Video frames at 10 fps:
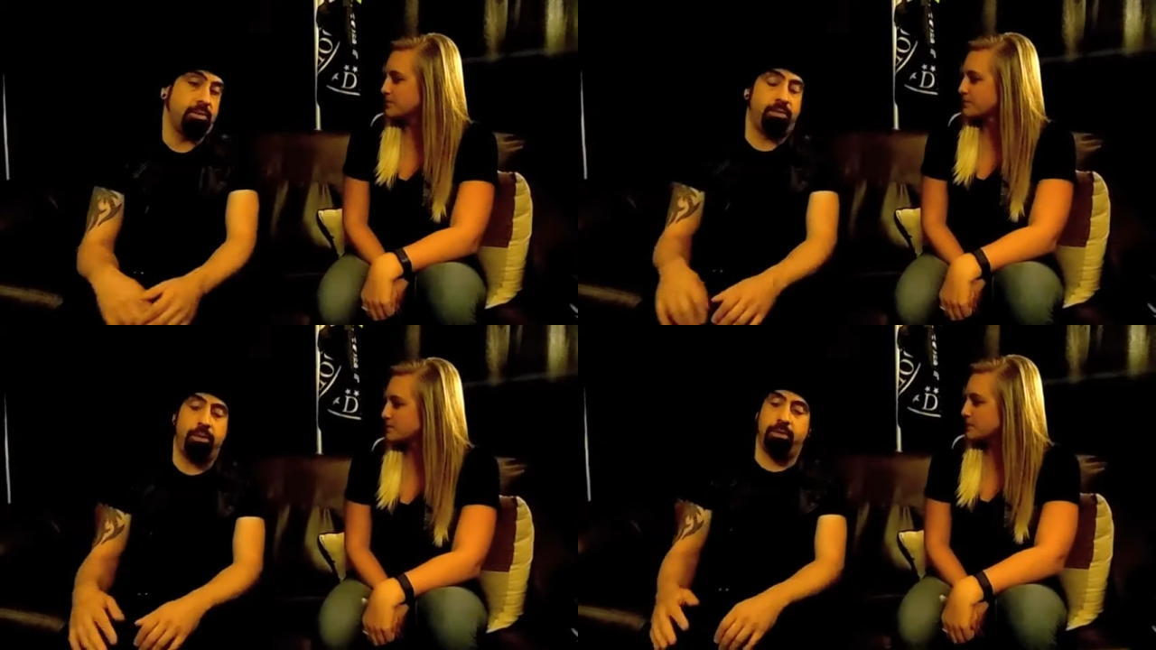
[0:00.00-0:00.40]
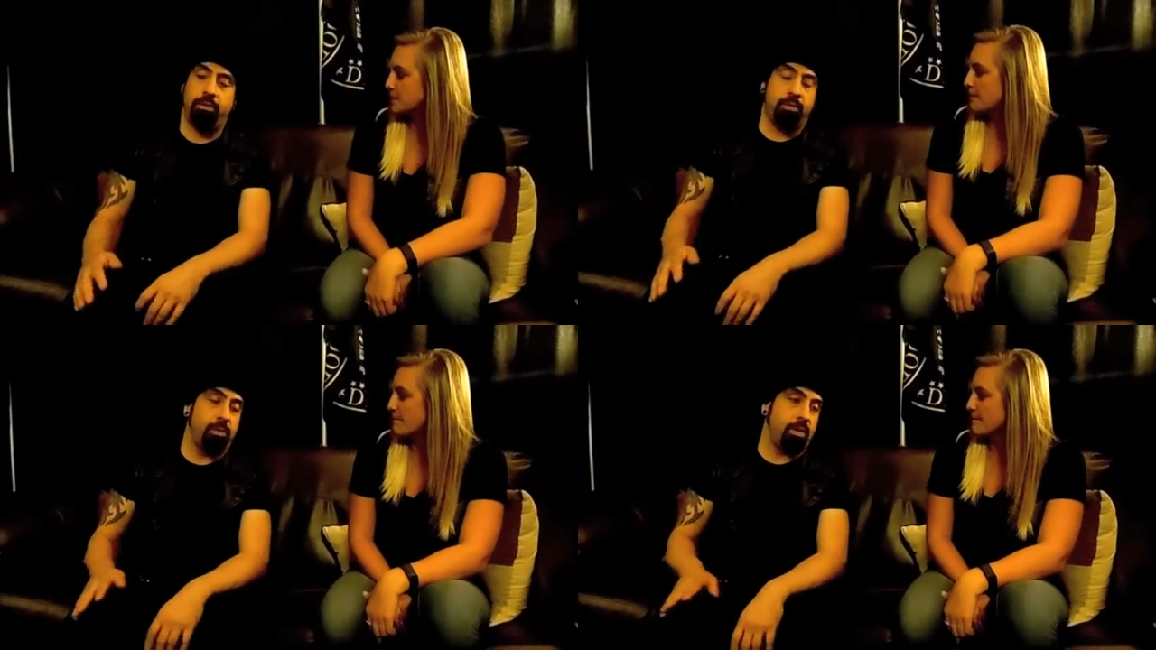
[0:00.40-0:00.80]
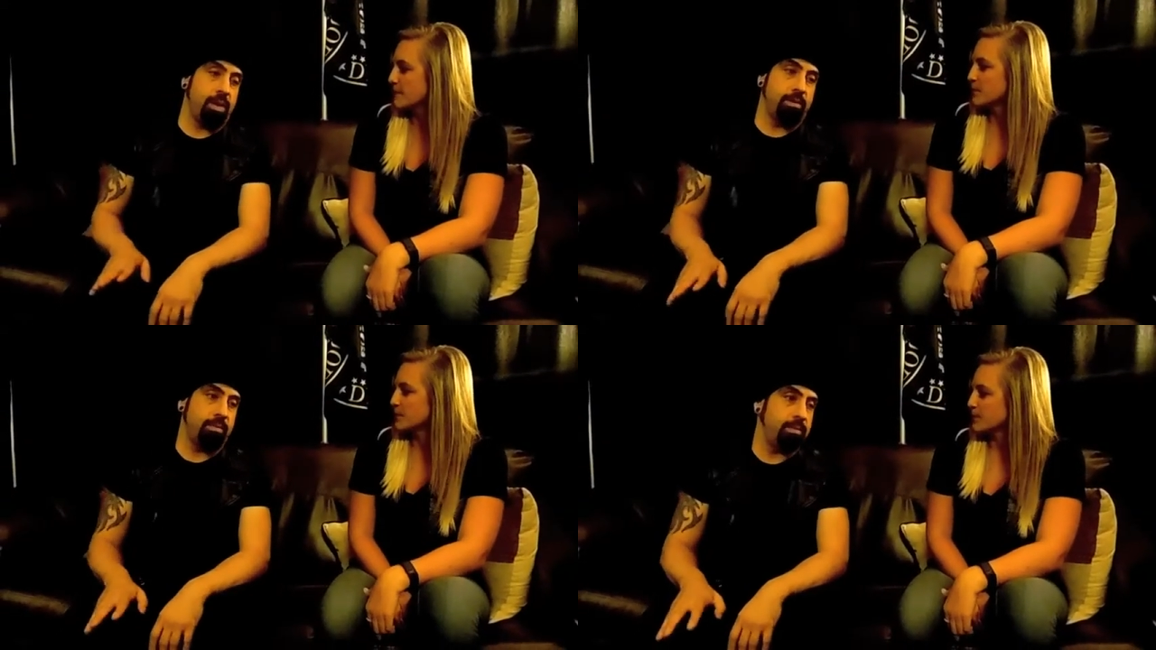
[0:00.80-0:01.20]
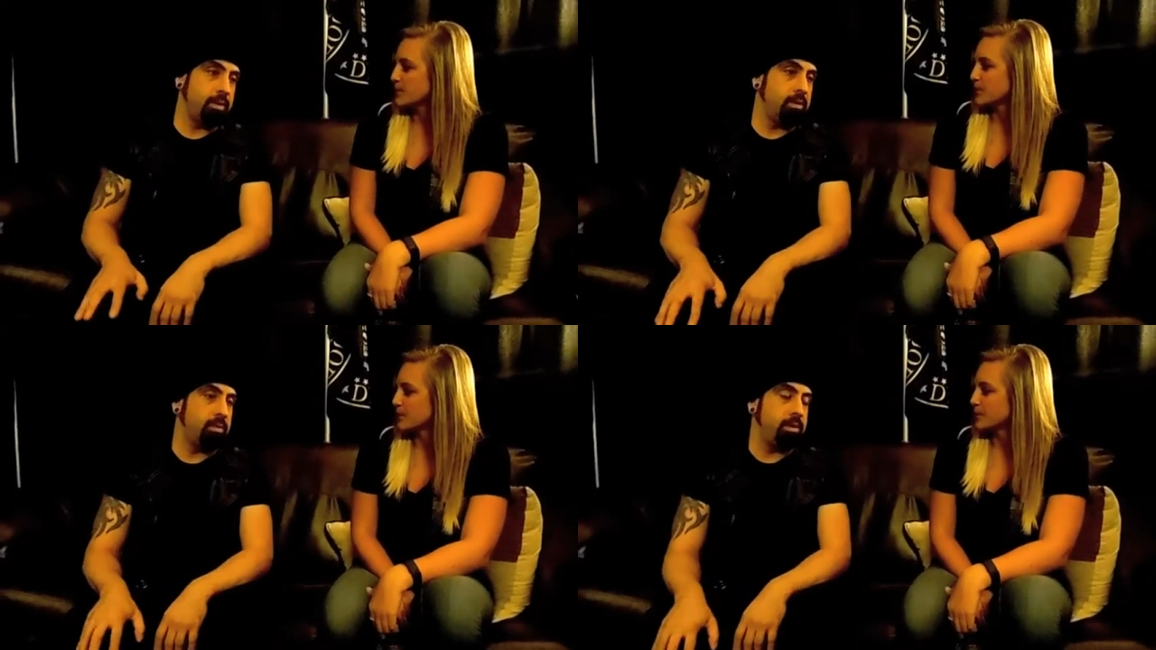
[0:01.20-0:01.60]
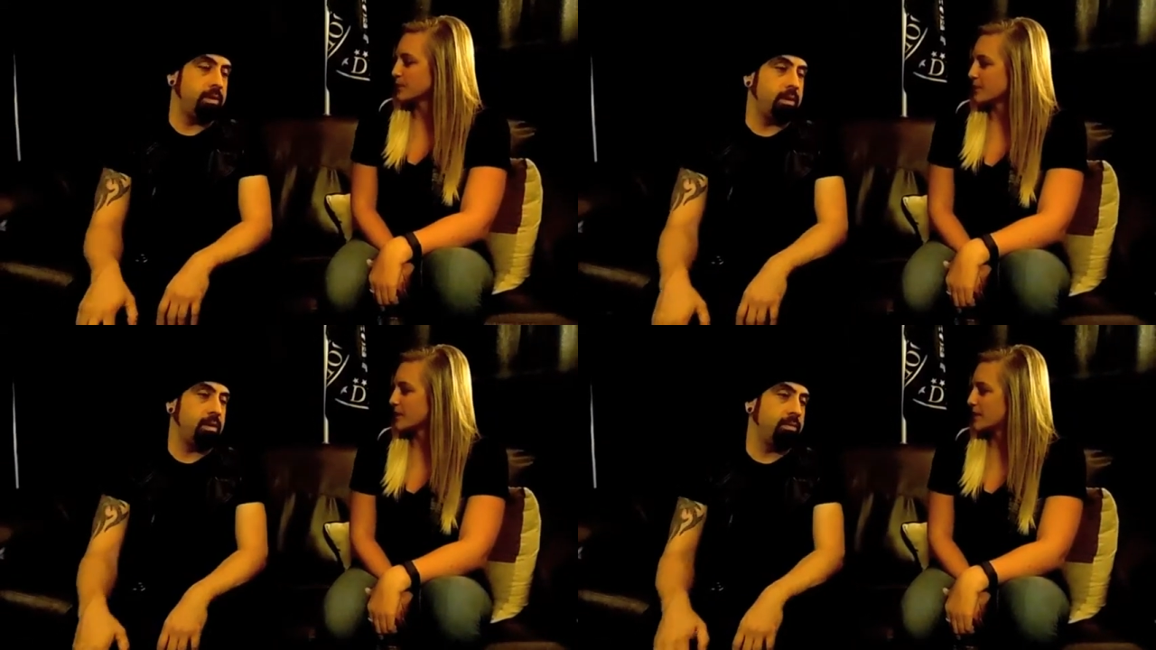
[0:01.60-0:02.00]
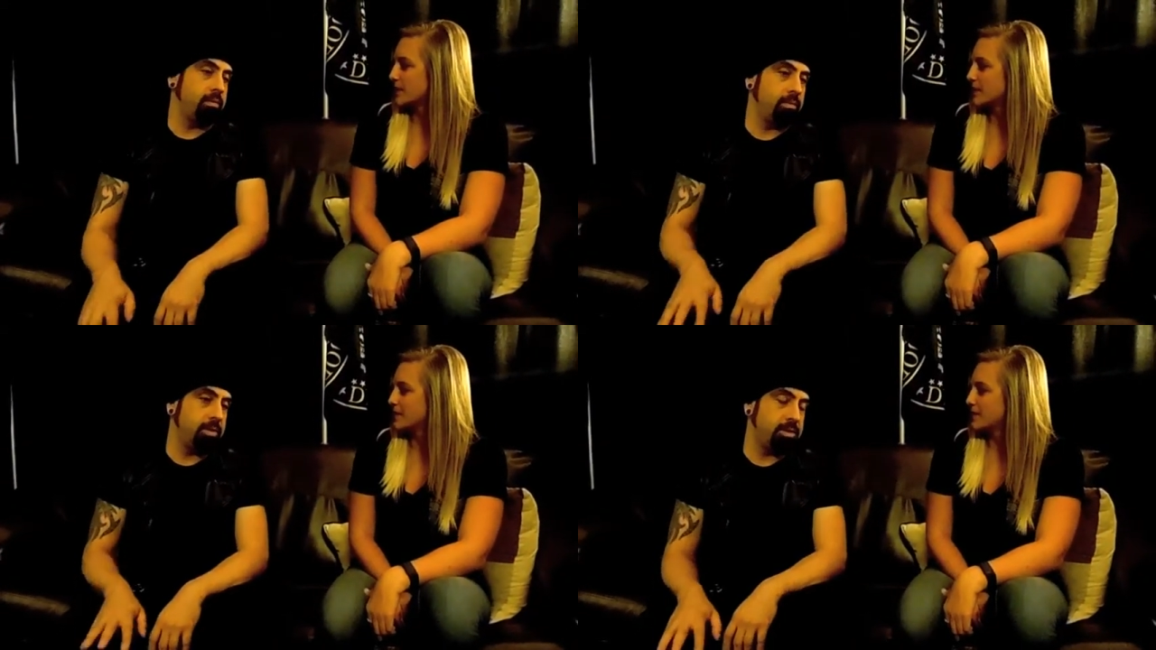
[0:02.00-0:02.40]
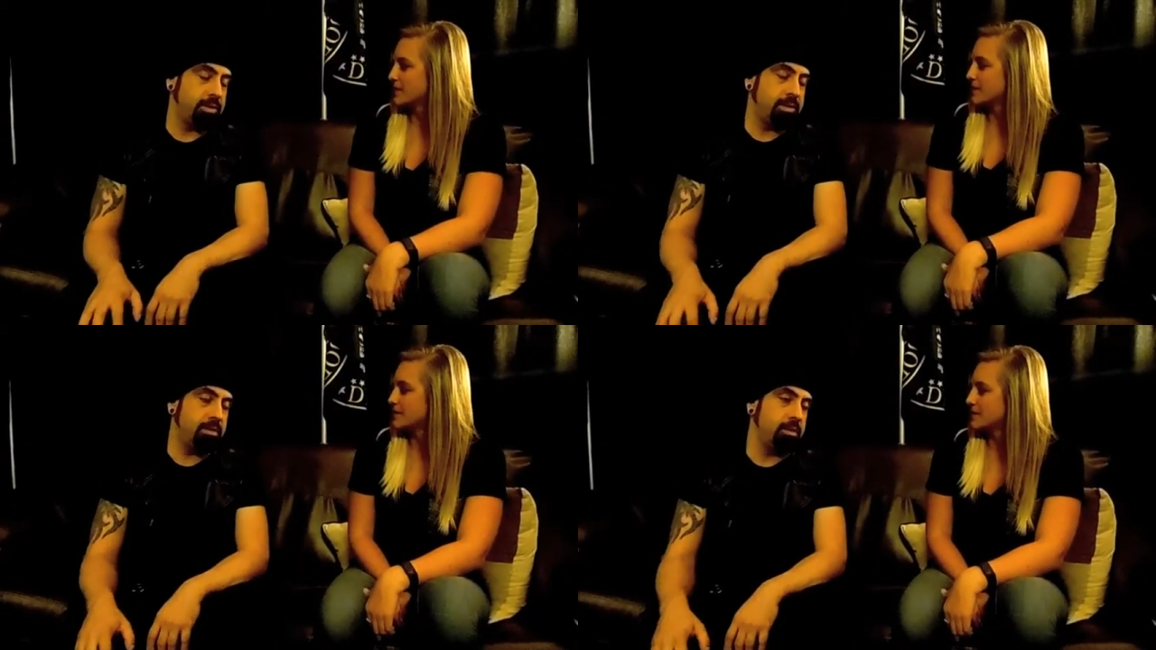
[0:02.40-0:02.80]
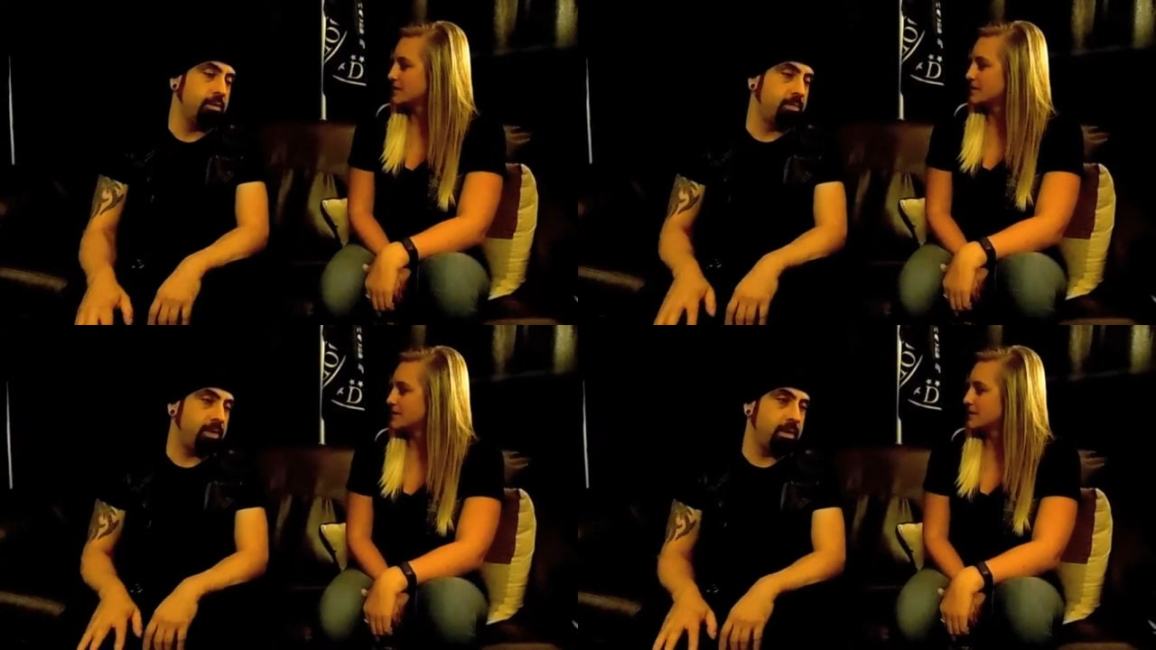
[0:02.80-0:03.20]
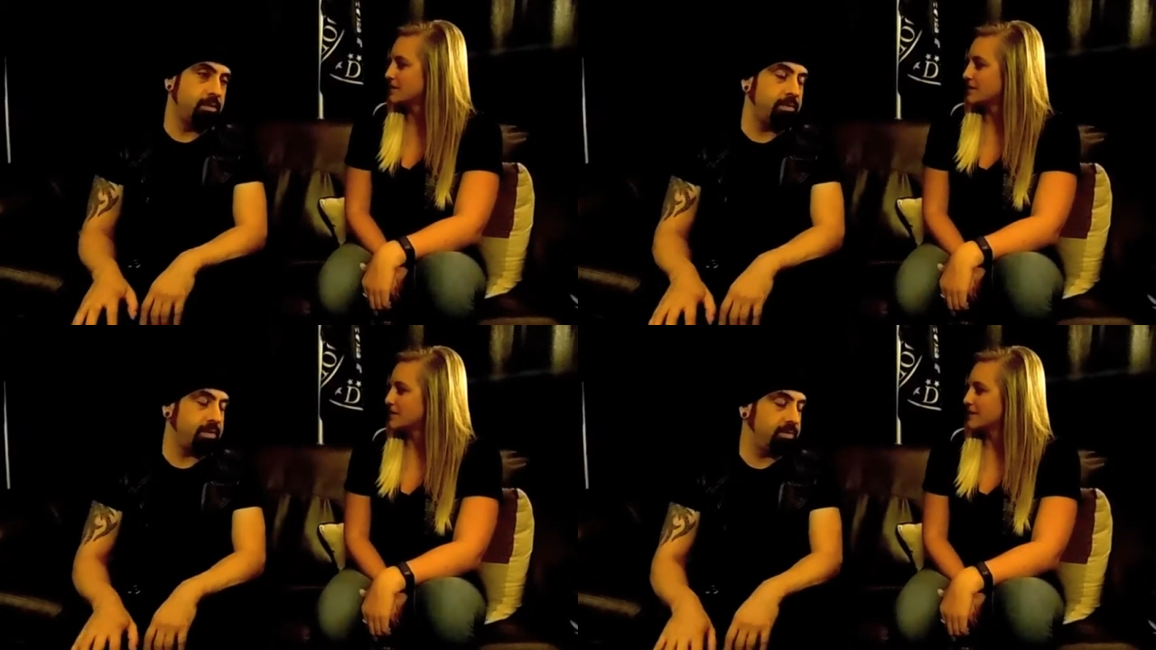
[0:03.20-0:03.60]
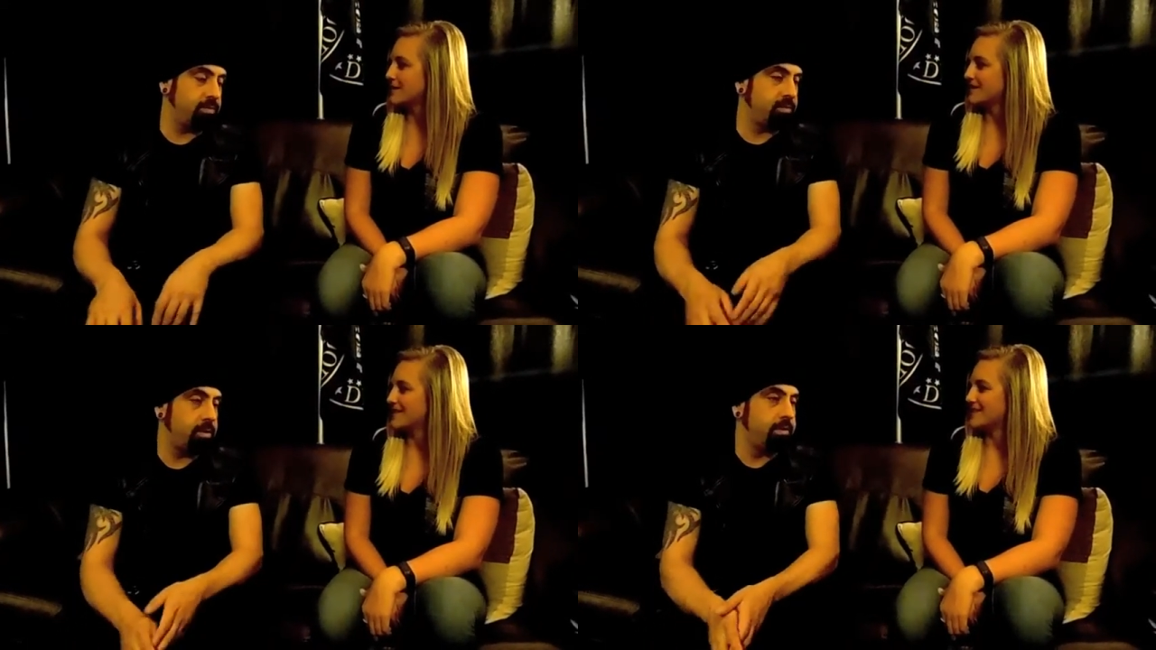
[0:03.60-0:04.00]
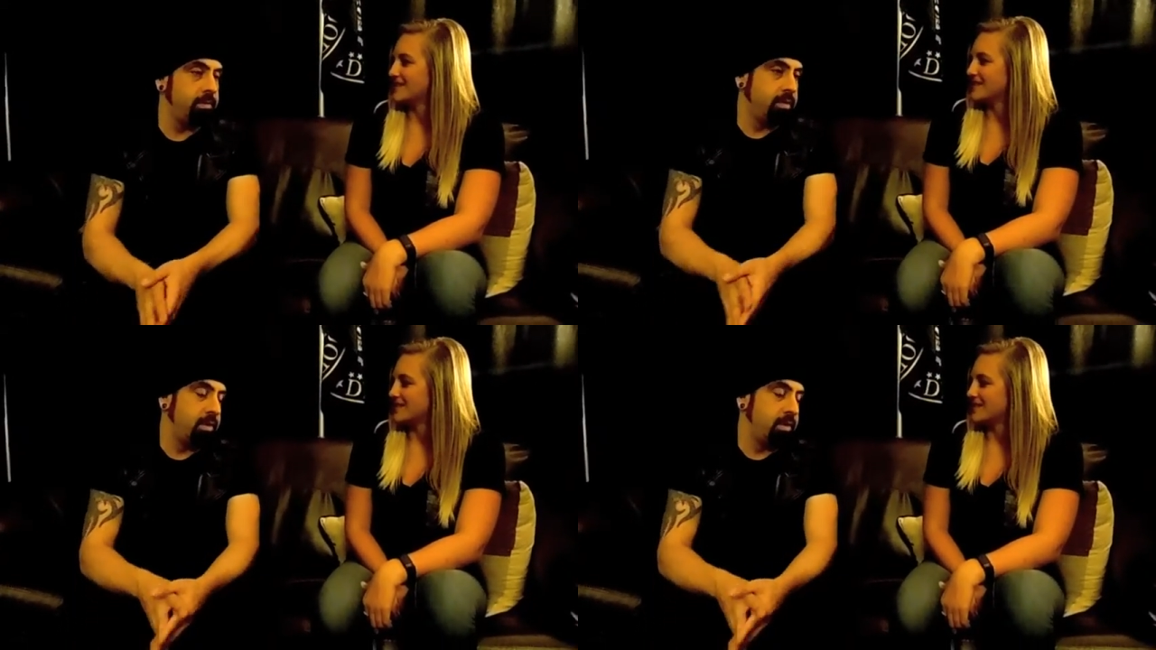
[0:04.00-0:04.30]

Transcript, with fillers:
Speaker 1: so far the tour's been great. You know, we just did the European festival run,